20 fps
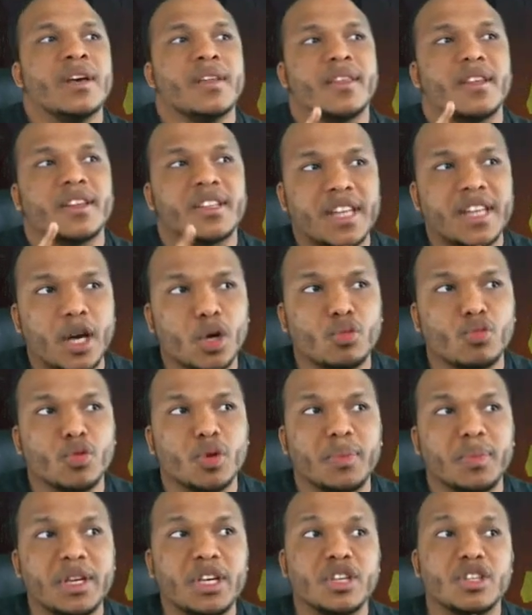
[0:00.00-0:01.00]
The second
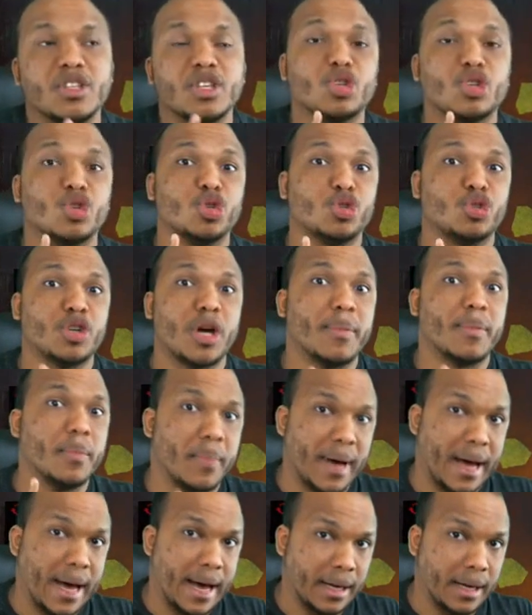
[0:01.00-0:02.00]
would be the Trapper
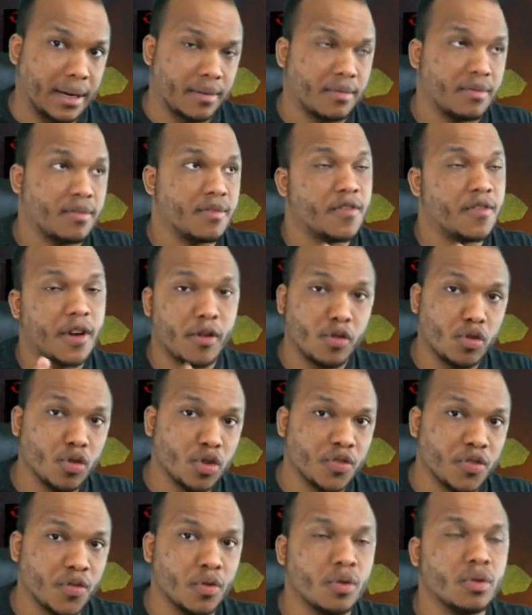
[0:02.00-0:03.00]
Bag. Very
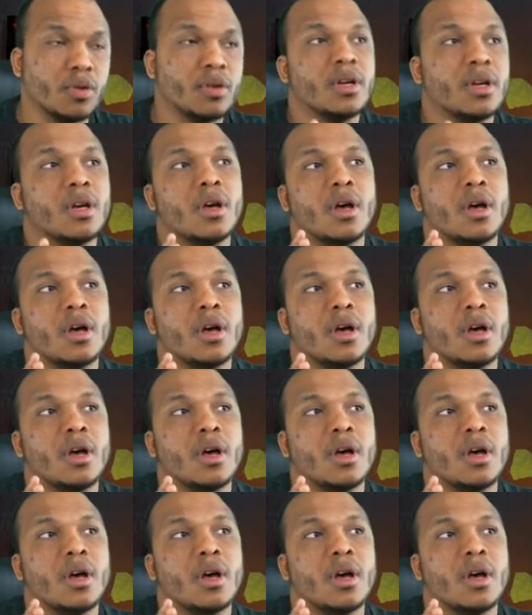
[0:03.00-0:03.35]
useful.